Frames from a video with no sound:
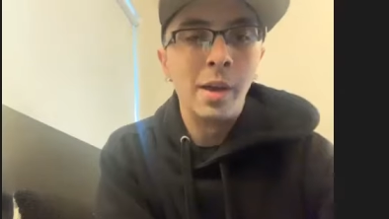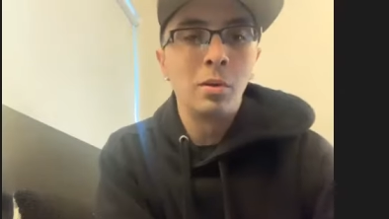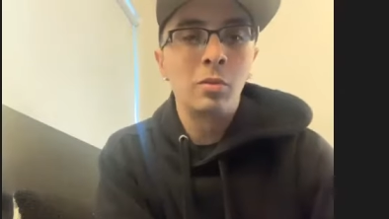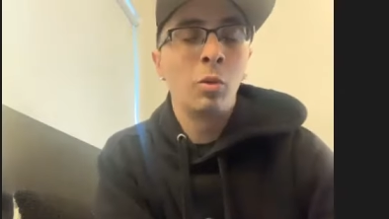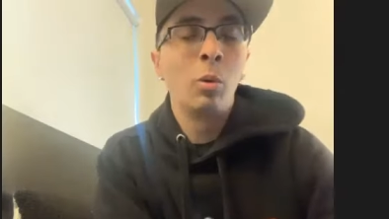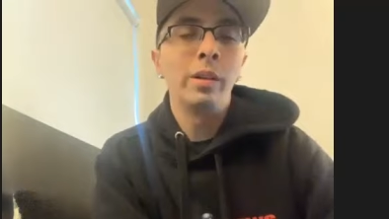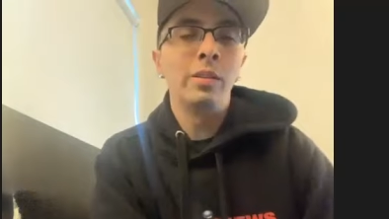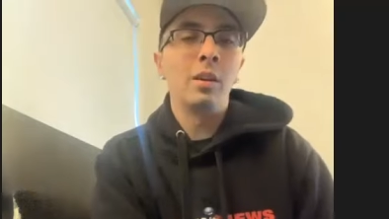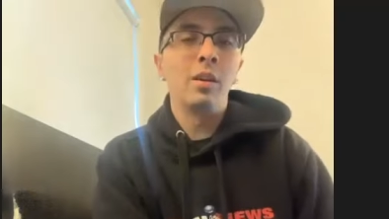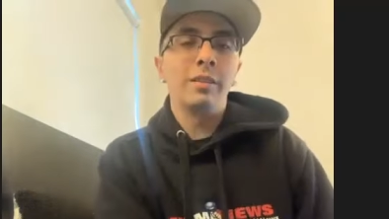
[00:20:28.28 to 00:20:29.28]
April
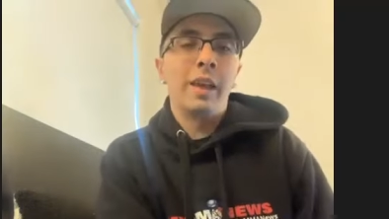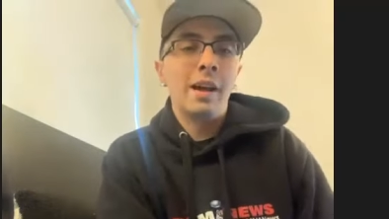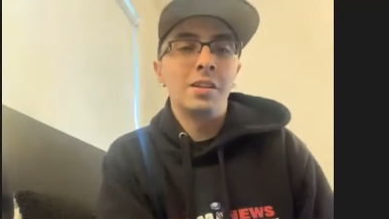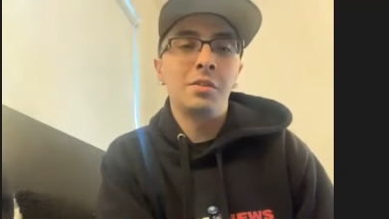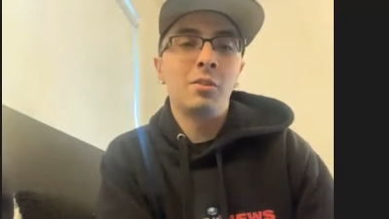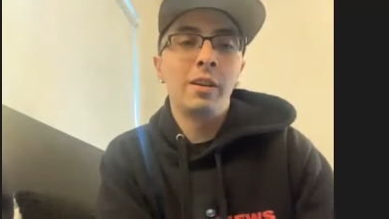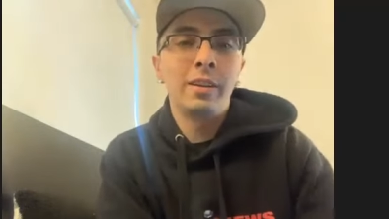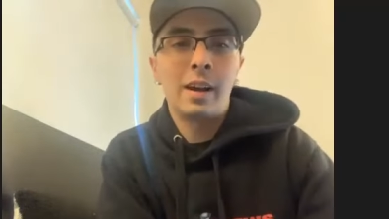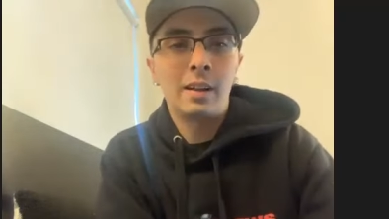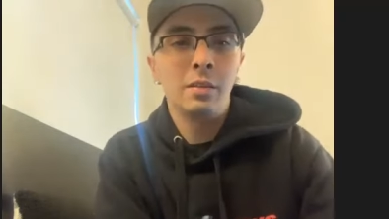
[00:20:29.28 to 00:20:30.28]
23rd, Cassius Clay
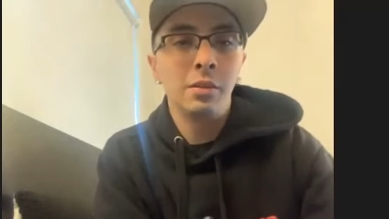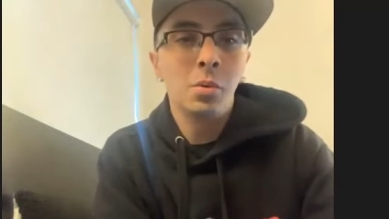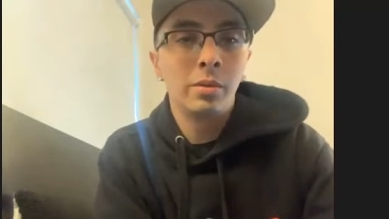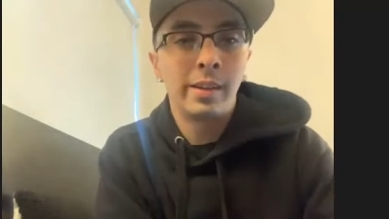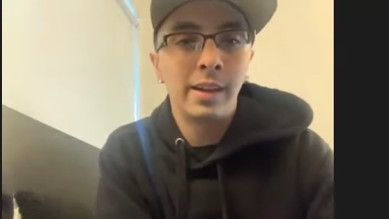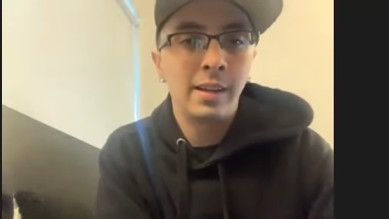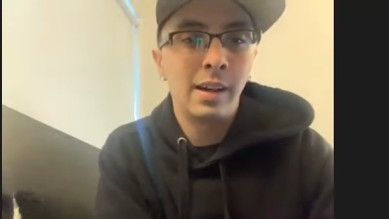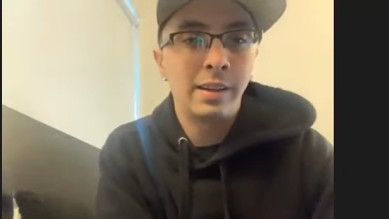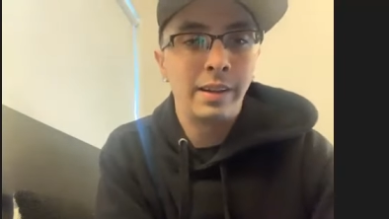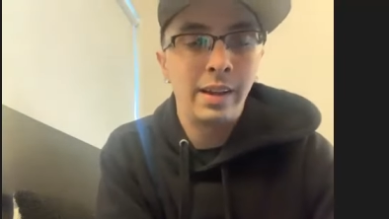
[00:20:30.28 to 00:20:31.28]
Collard, you will take
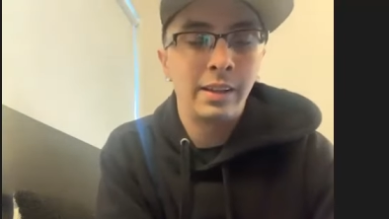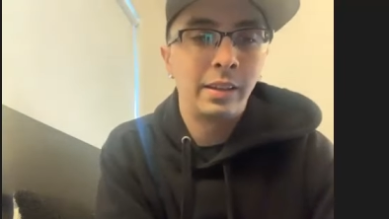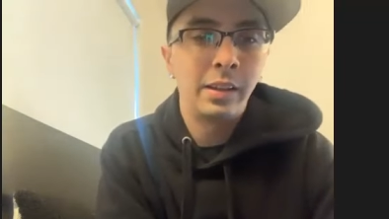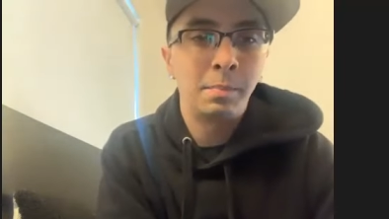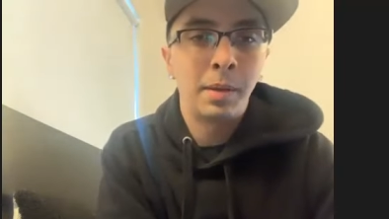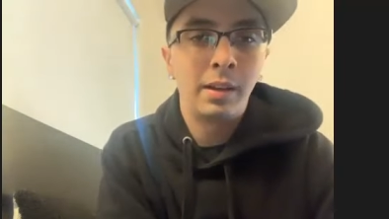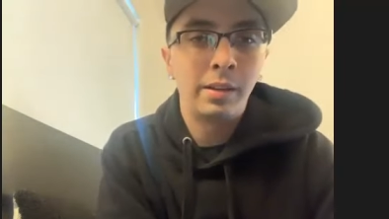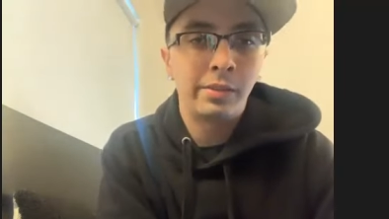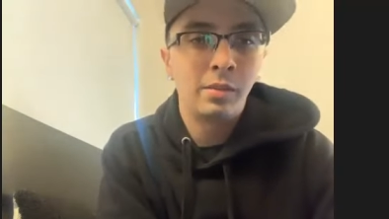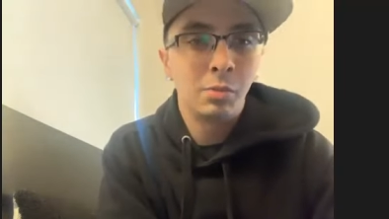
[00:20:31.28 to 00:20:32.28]
on Anthony
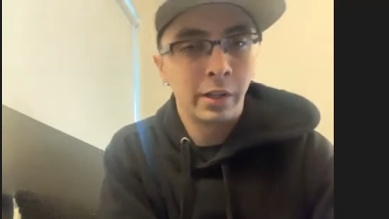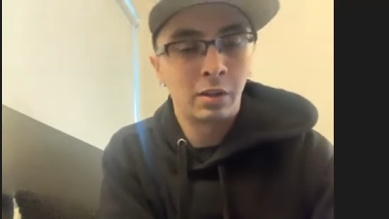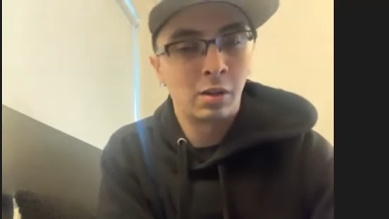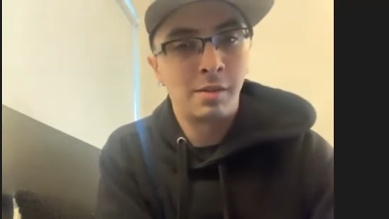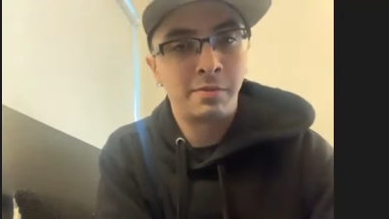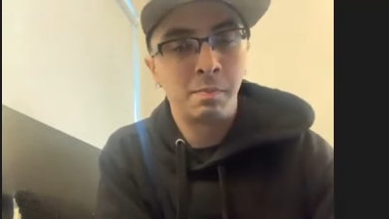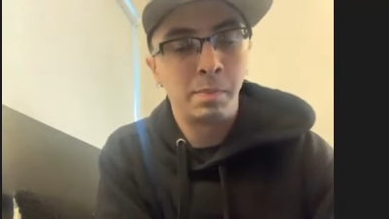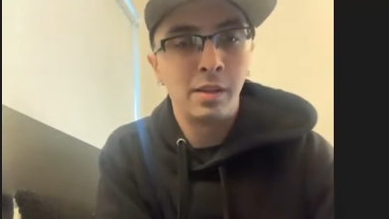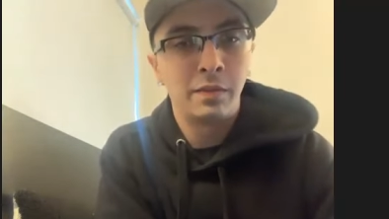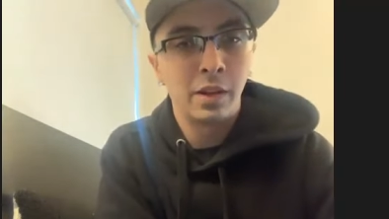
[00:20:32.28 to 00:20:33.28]
Pettis to kick off
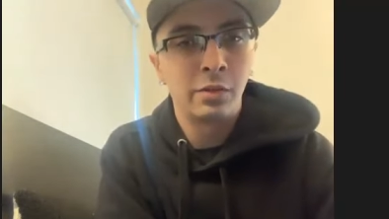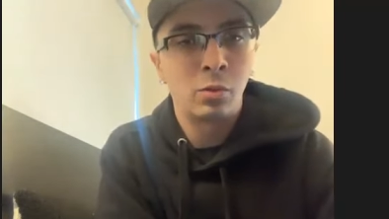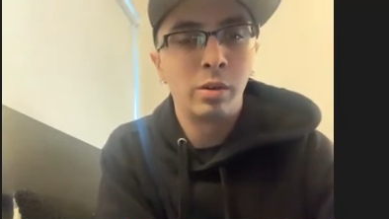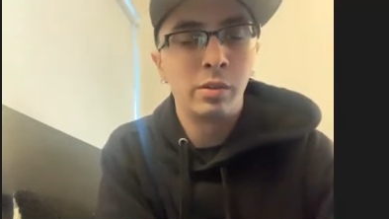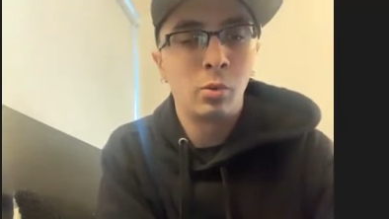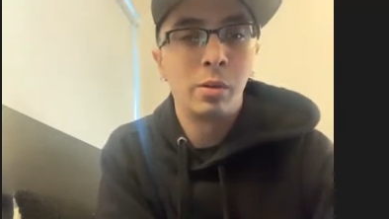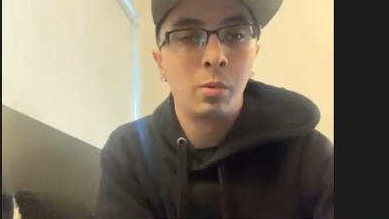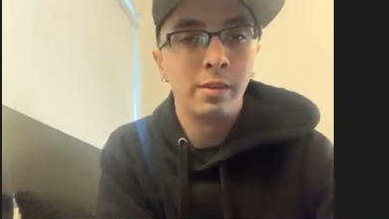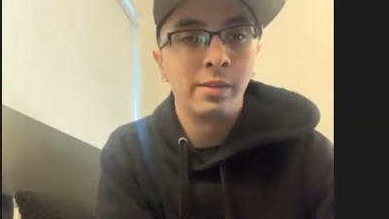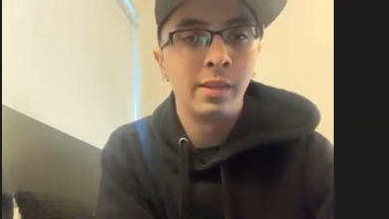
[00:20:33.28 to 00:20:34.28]
PFL's
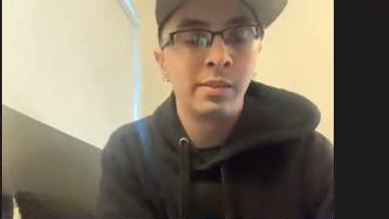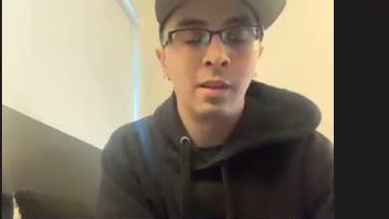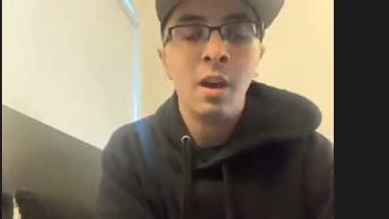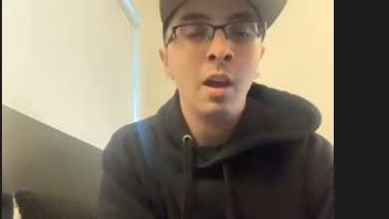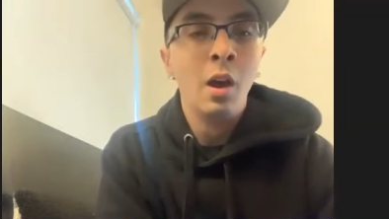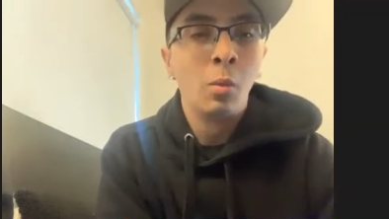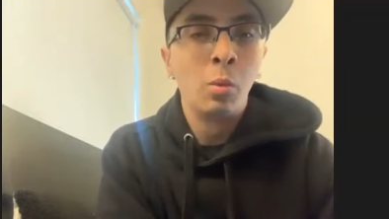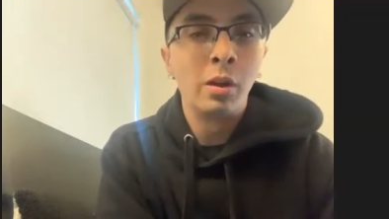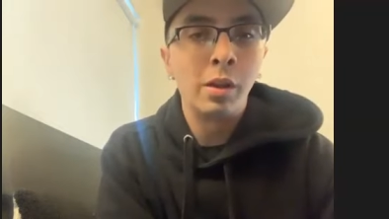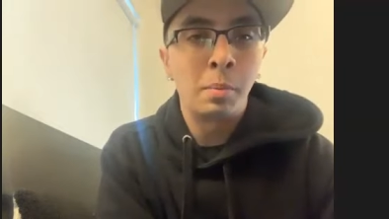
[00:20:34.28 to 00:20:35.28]
2021 season.
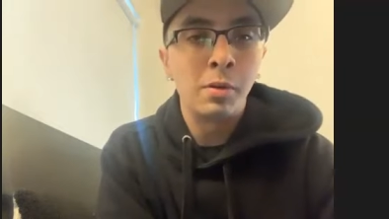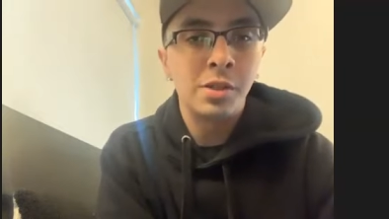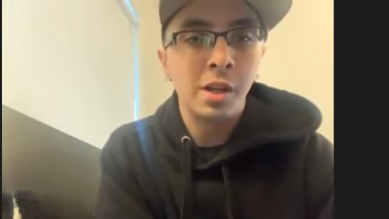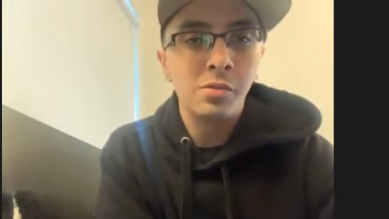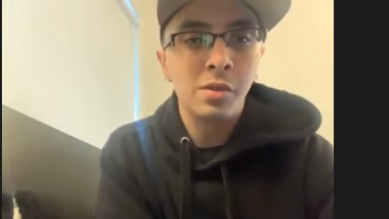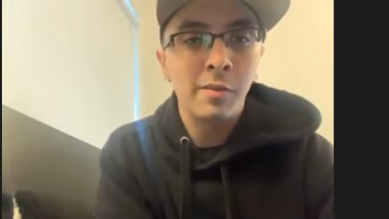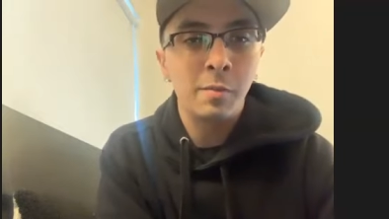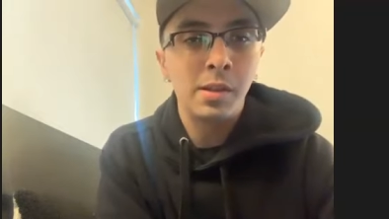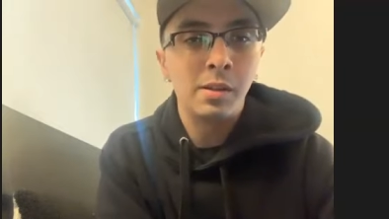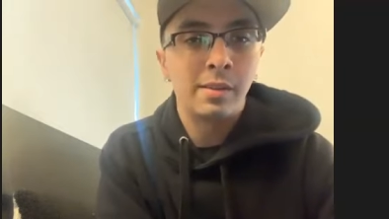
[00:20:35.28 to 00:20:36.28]
Really appreciate you giving
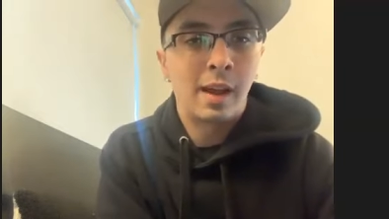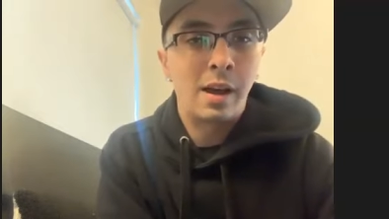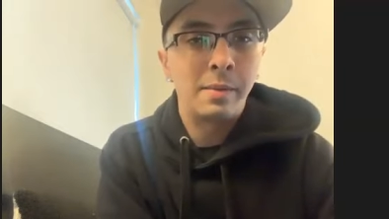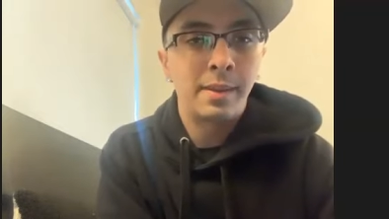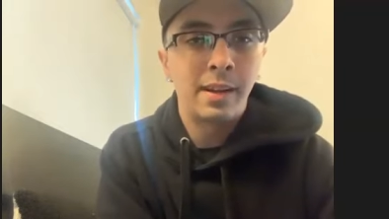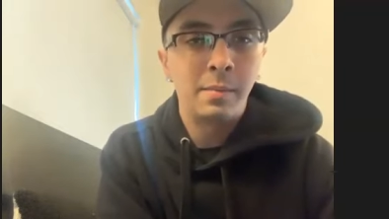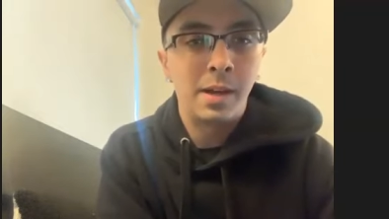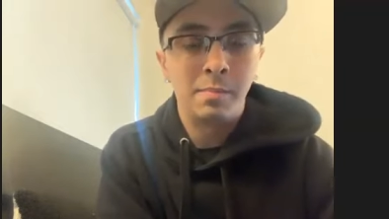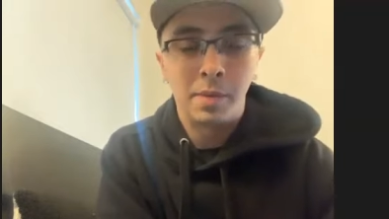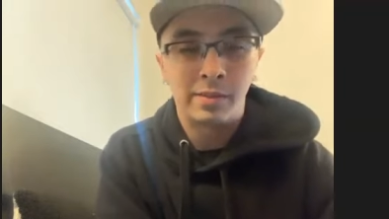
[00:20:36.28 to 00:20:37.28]
me your time today,
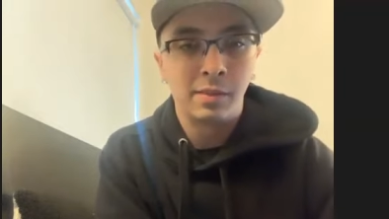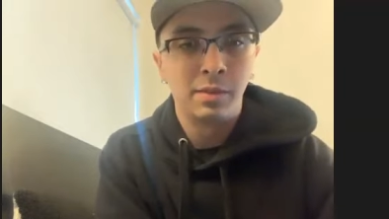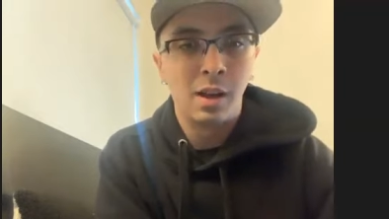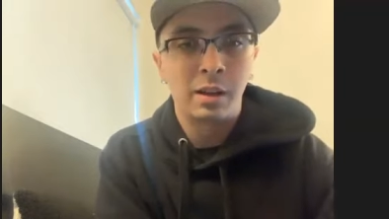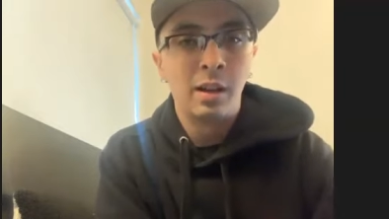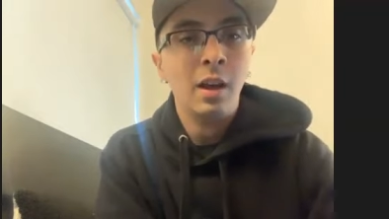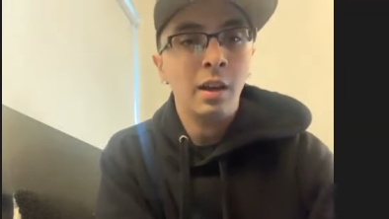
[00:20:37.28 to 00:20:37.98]
man. Best of luck,